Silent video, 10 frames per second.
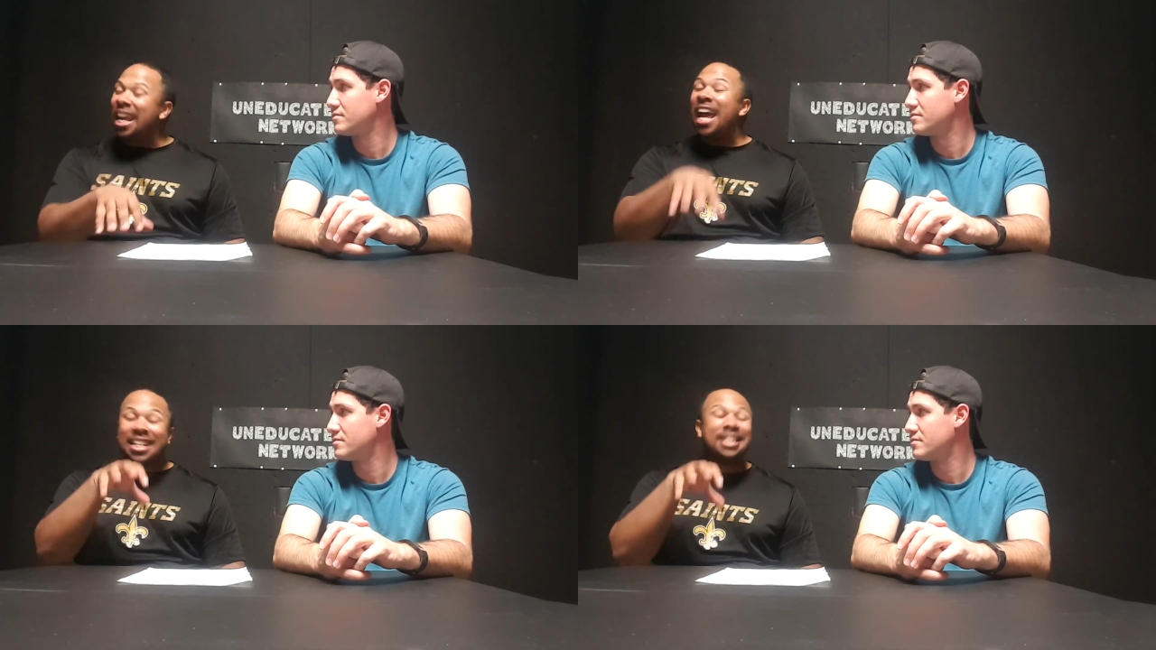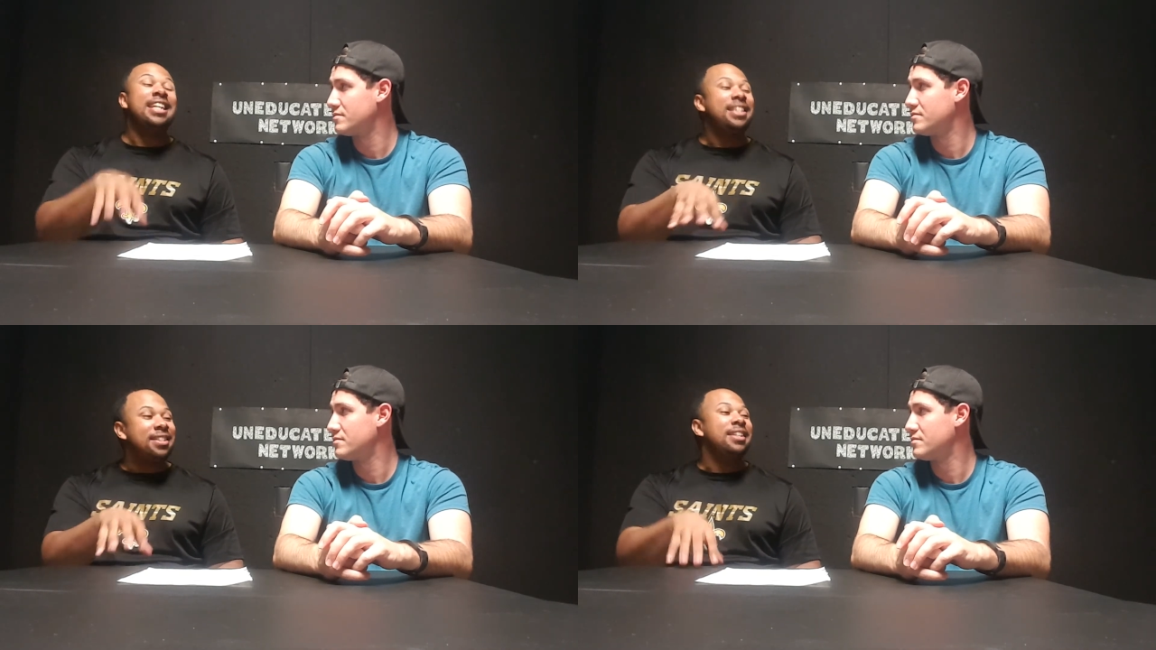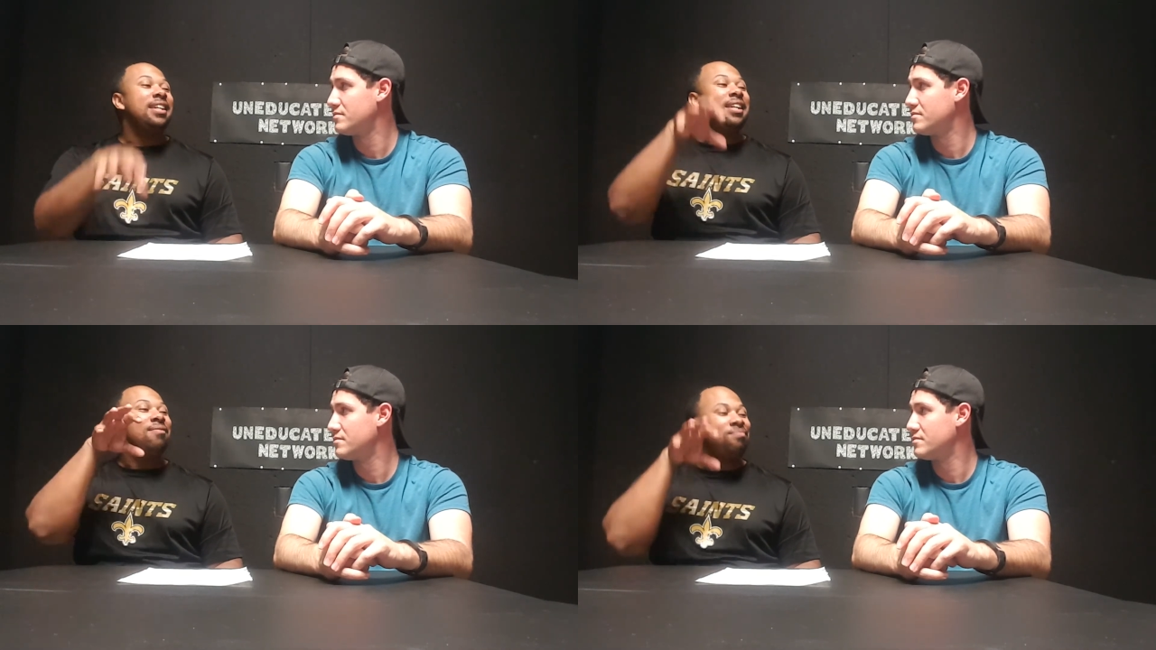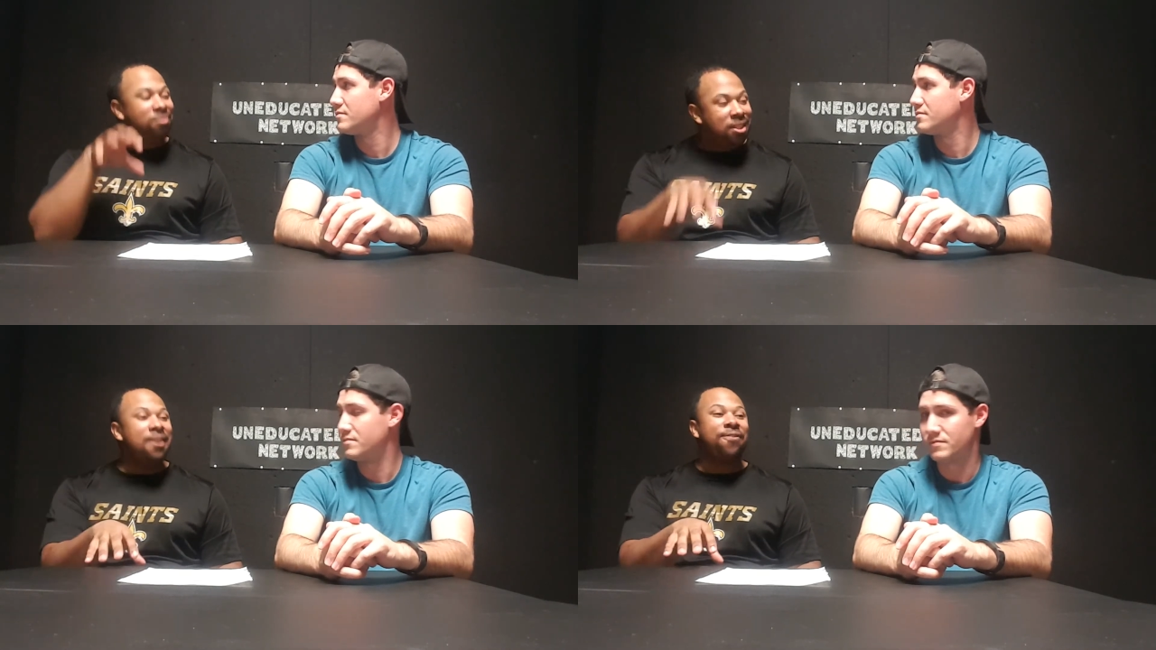Speaker 1: SEC
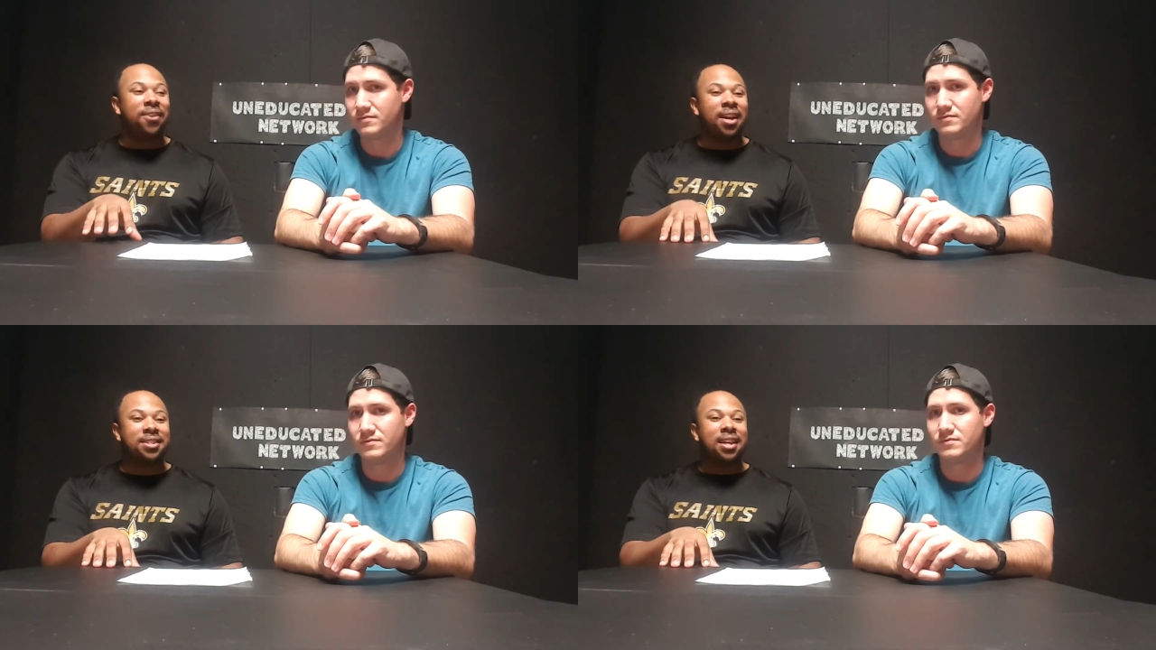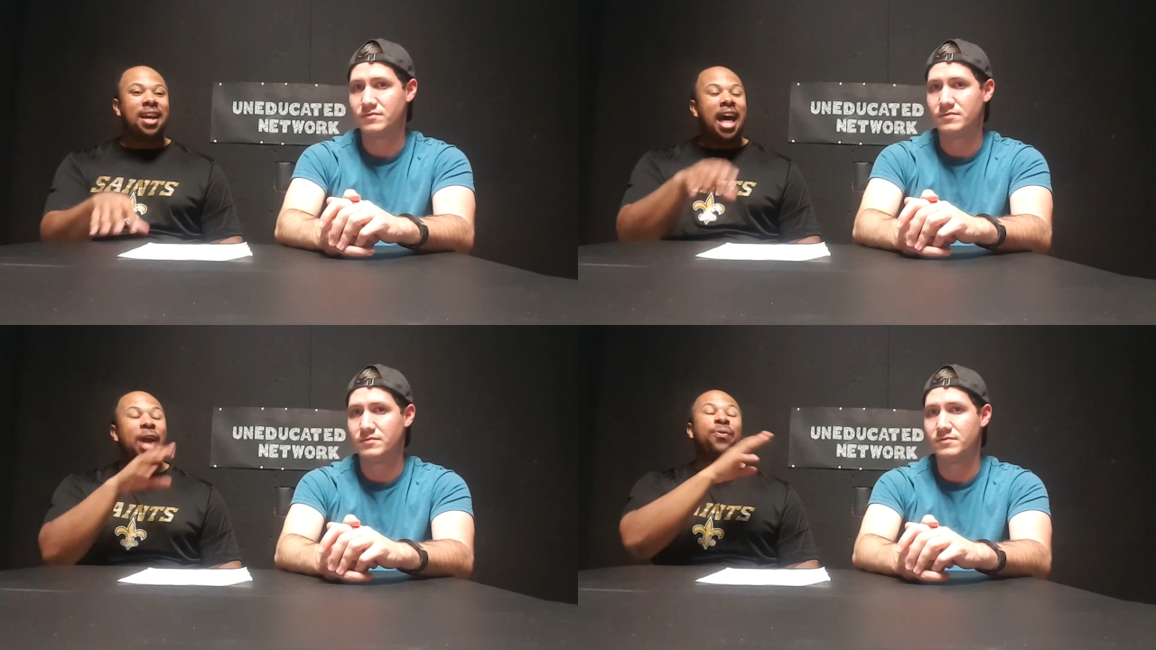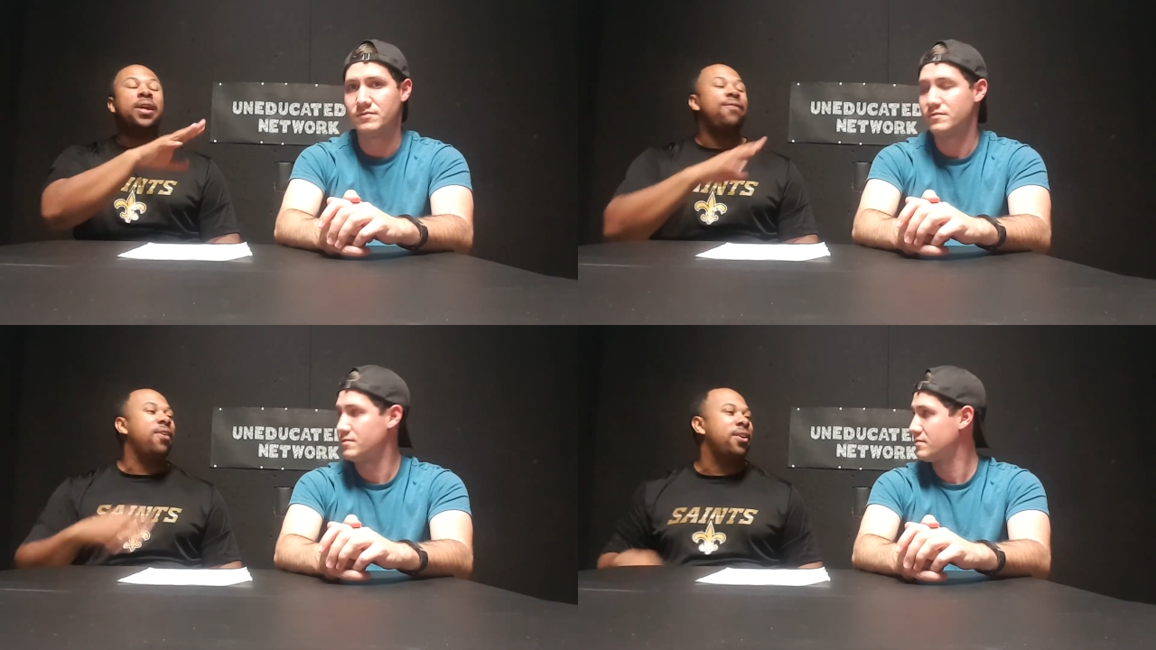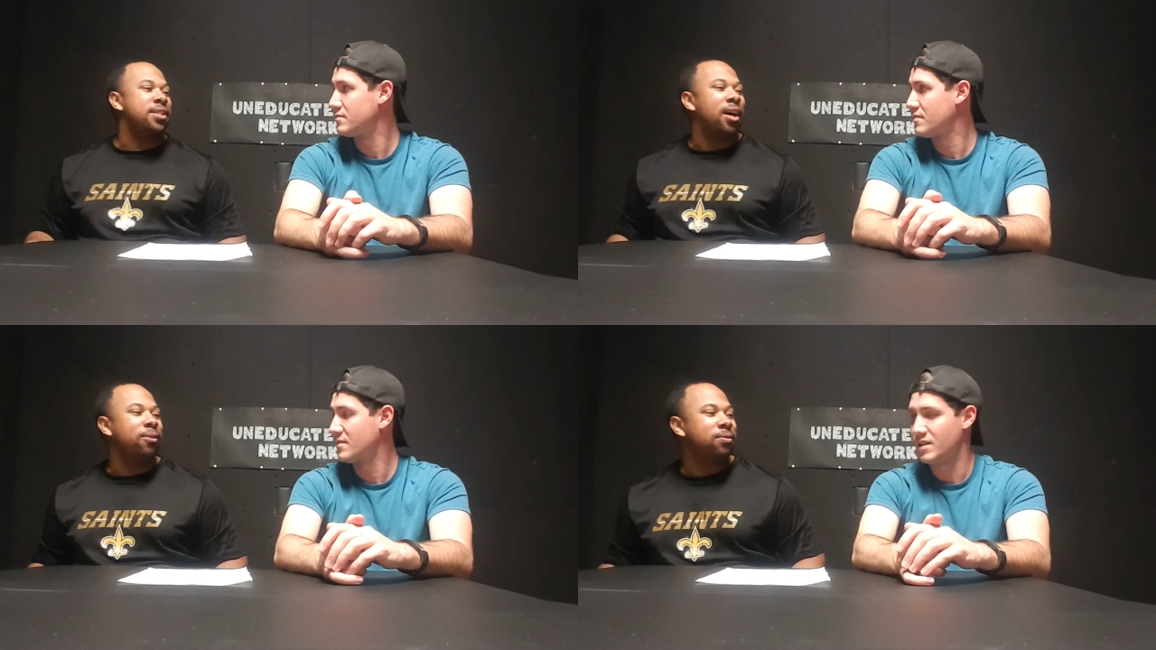defense. How do you think he fares
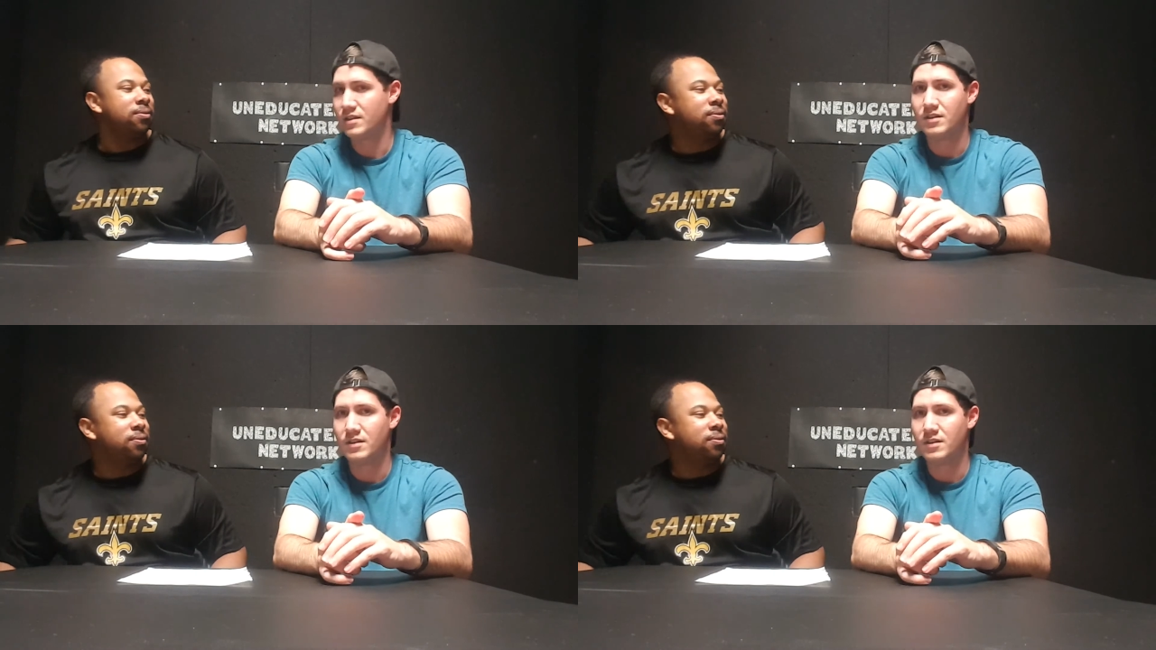out?